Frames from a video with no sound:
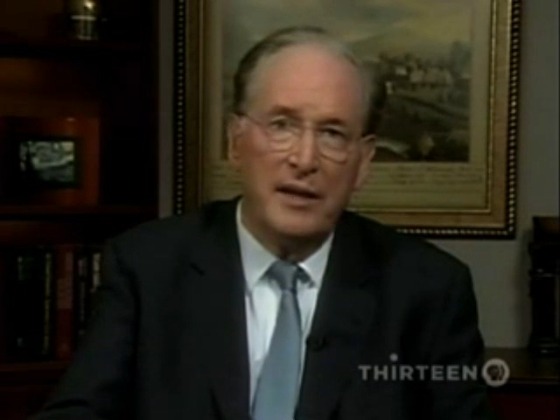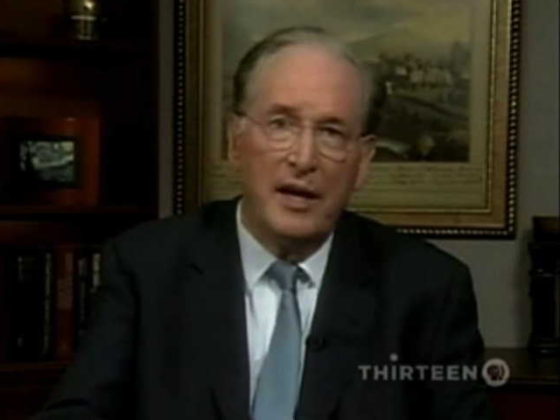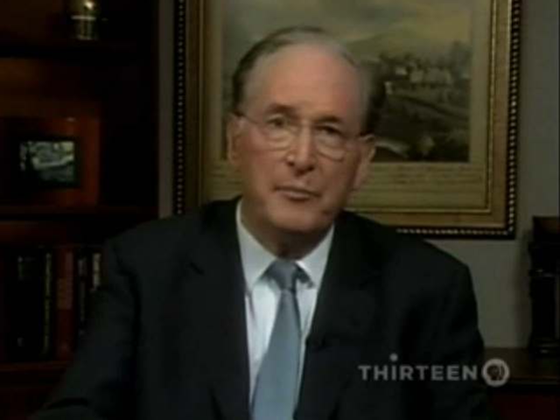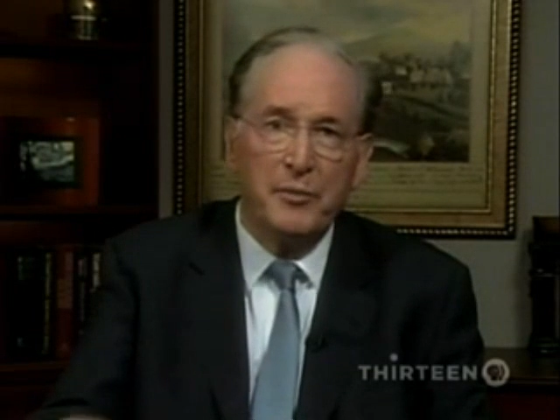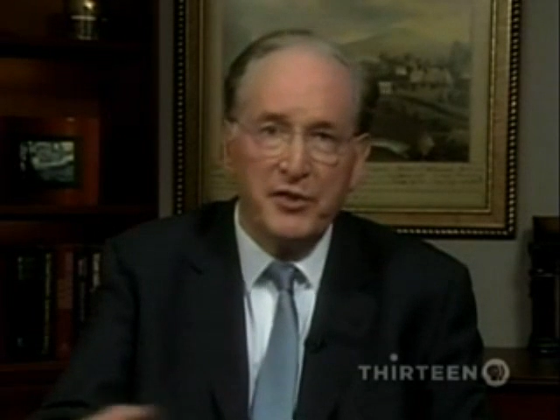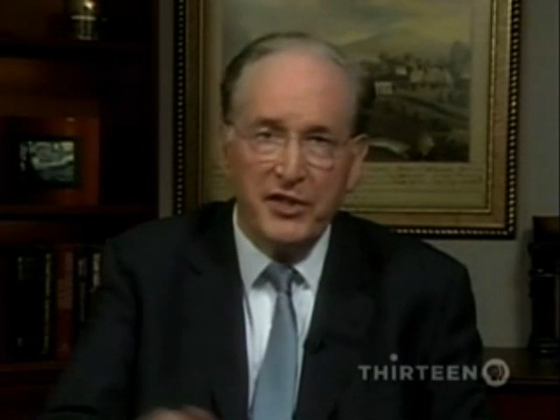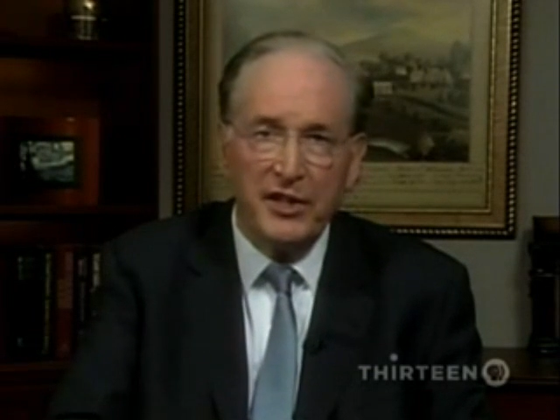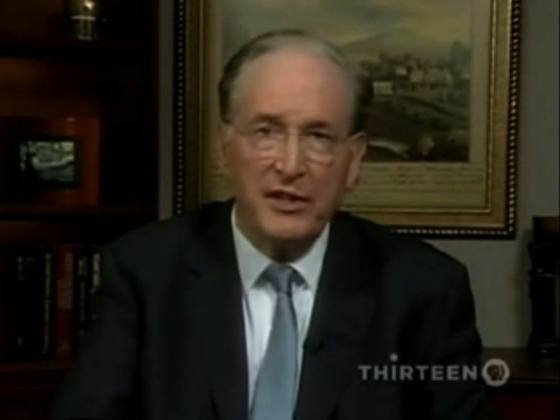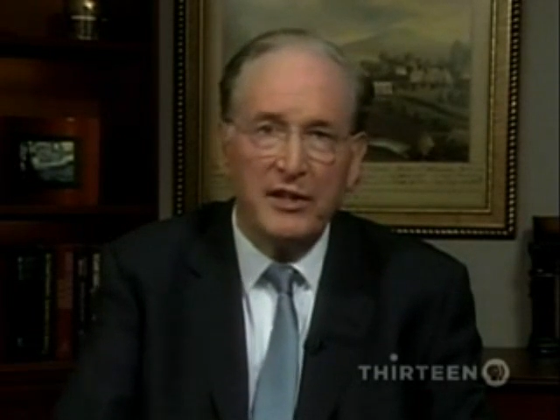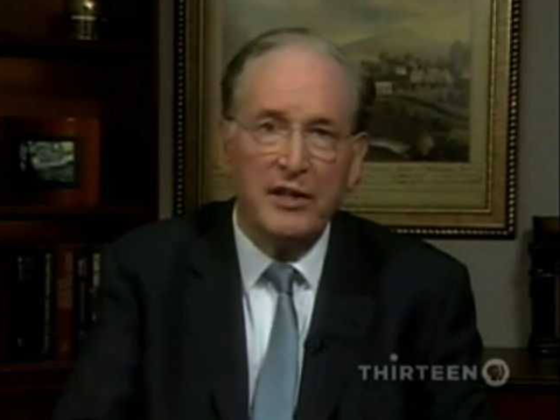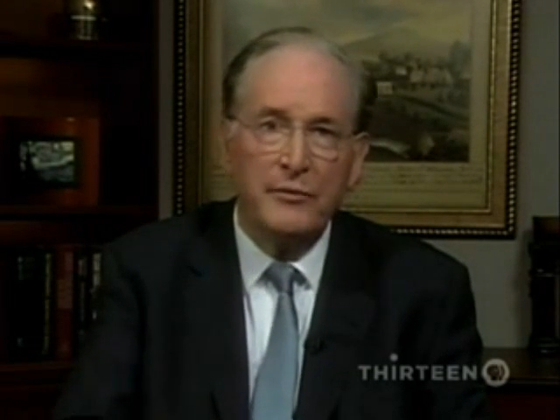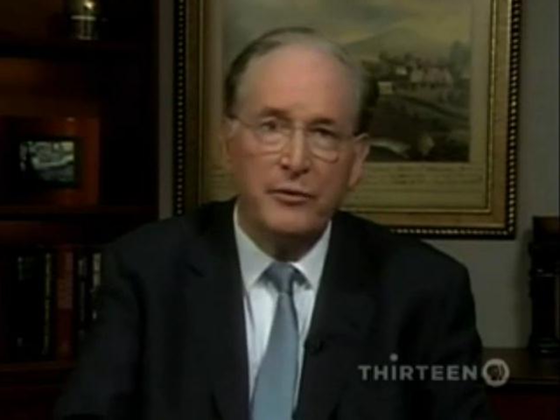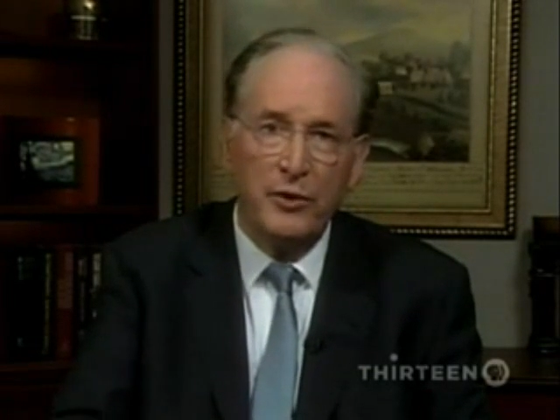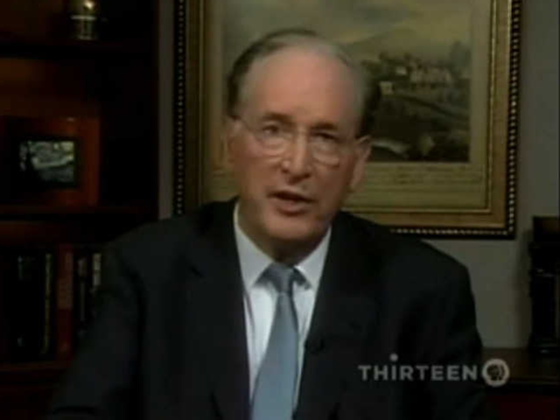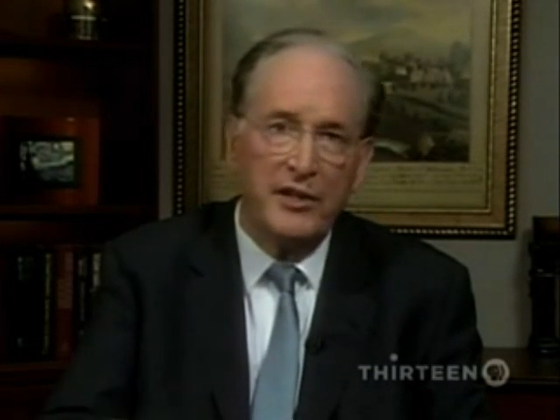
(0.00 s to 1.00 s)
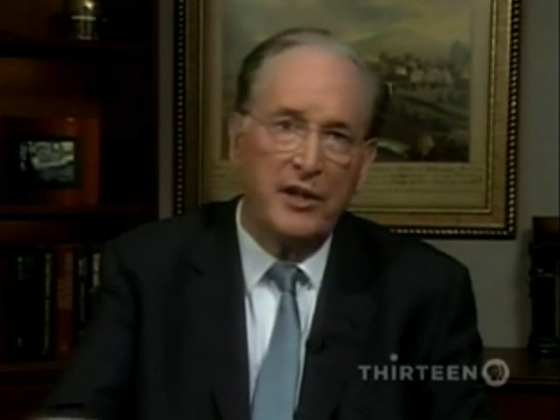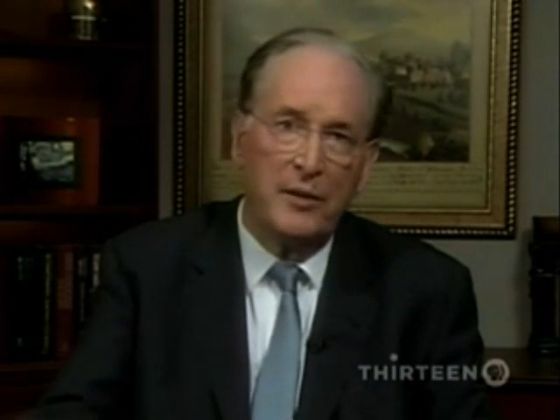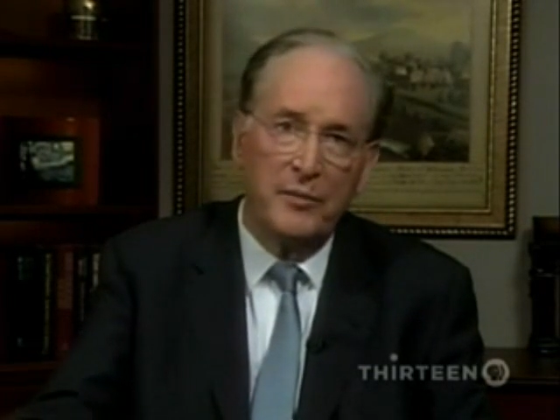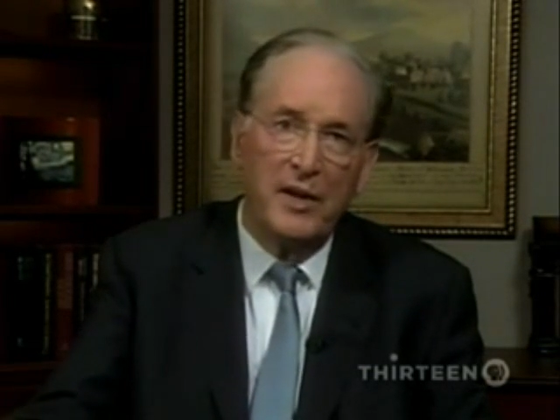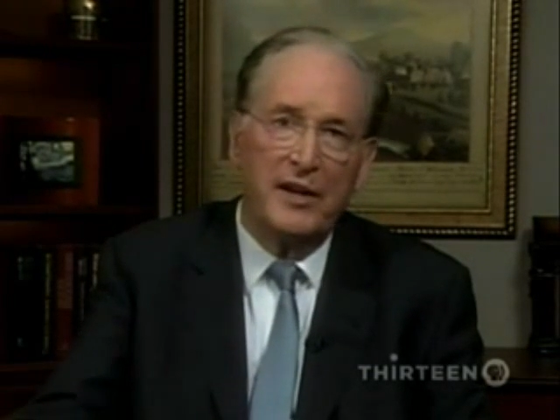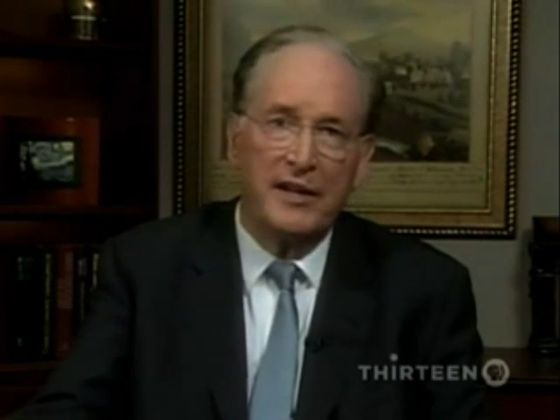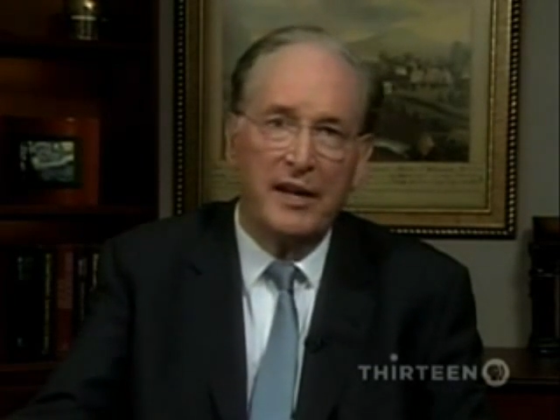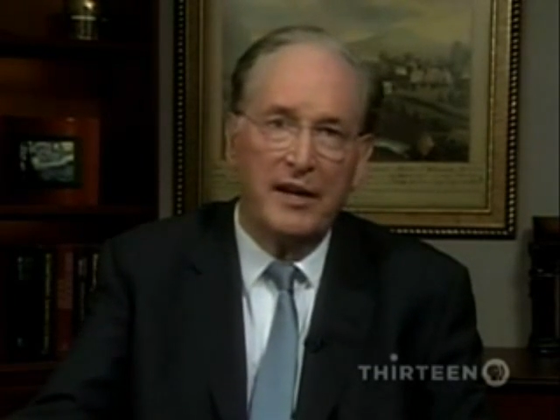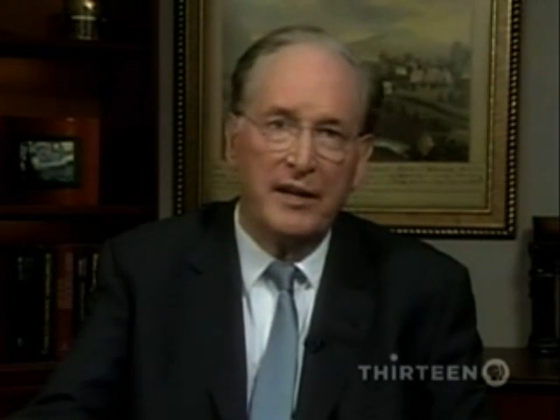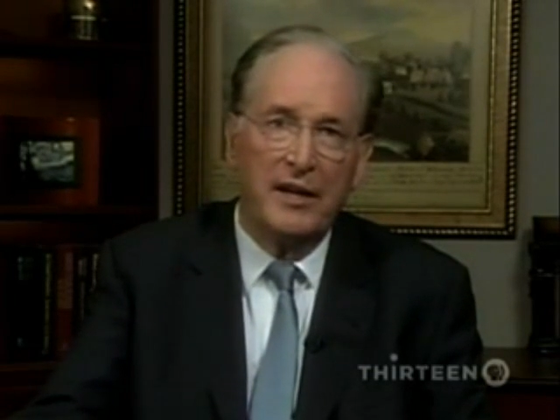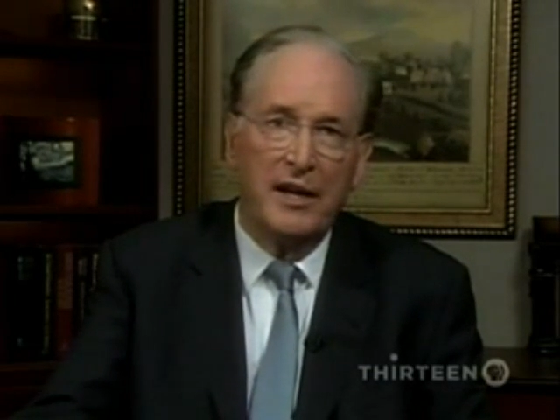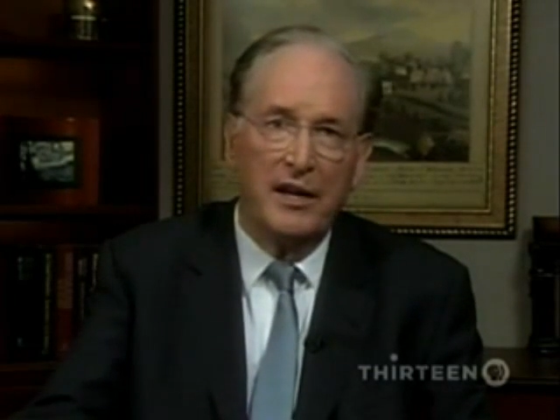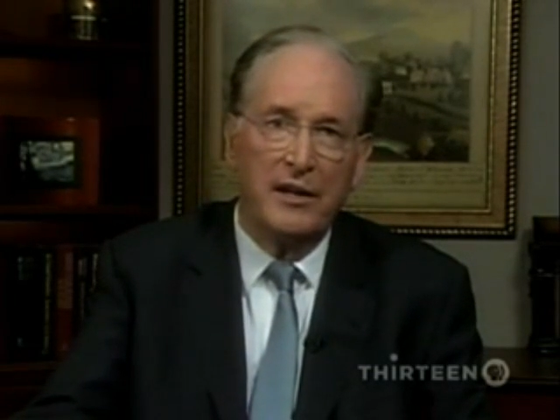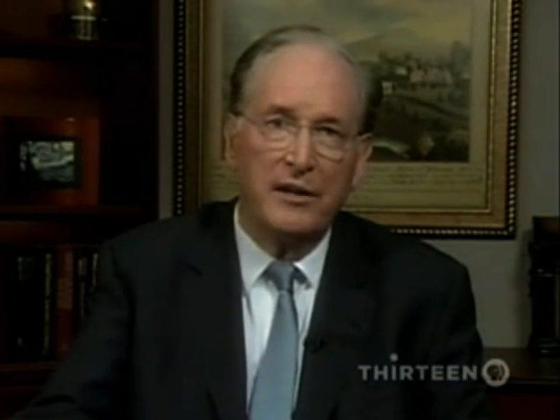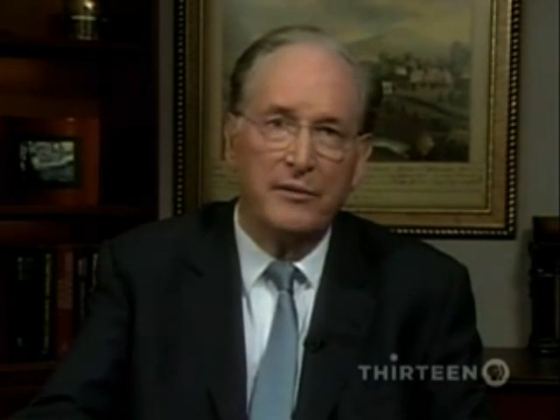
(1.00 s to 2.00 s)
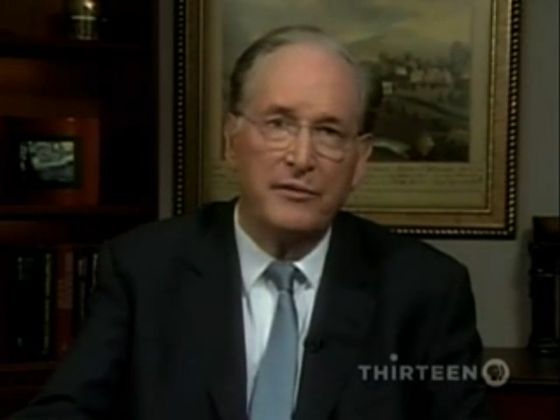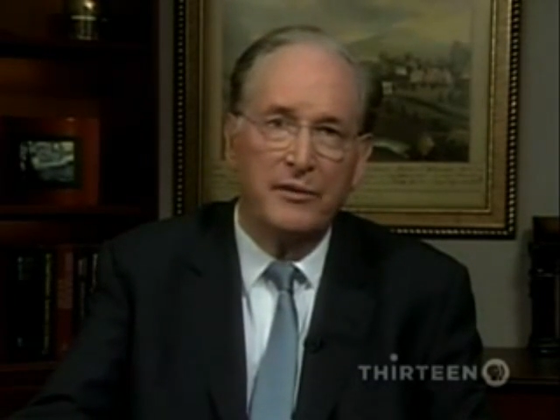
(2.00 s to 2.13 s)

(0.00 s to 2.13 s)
and particularly if you end up not getting any